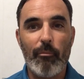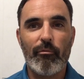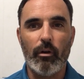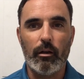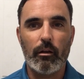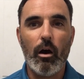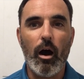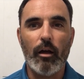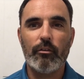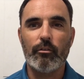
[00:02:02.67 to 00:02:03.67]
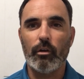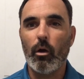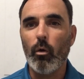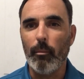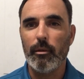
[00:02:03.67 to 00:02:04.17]
upfront cost or
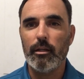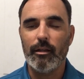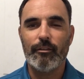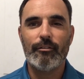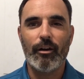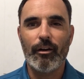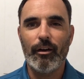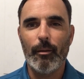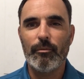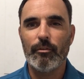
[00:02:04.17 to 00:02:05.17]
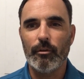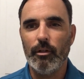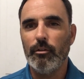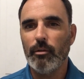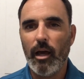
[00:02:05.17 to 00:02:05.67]
equipment to get started up. So
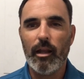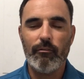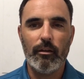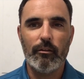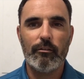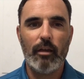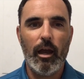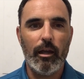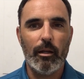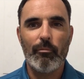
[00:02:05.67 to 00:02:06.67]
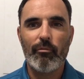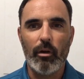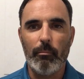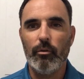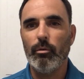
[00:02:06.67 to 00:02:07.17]
you do not have to decide
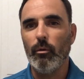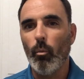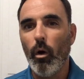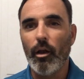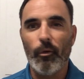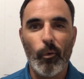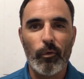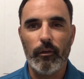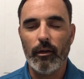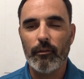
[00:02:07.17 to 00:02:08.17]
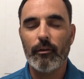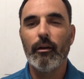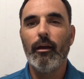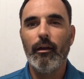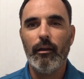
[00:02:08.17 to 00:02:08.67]
upfront between one or the other.
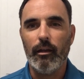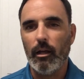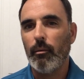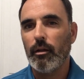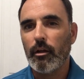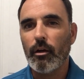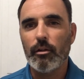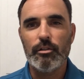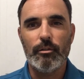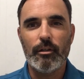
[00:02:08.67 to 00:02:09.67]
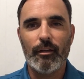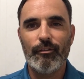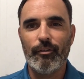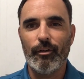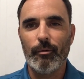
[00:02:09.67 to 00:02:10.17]
And I would encourage you to
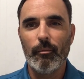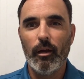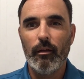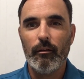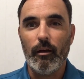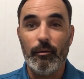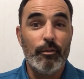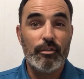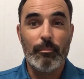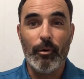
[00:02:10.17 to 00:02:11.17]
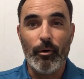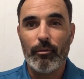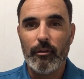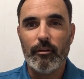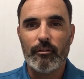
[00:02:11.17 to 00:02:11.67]
consider uh, using
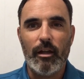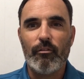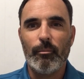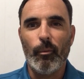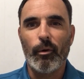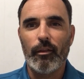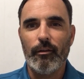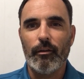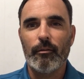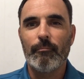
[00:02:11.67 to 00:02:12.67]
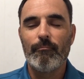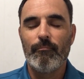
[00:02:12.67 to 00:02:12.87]
both. It doesn't have to be one or the other.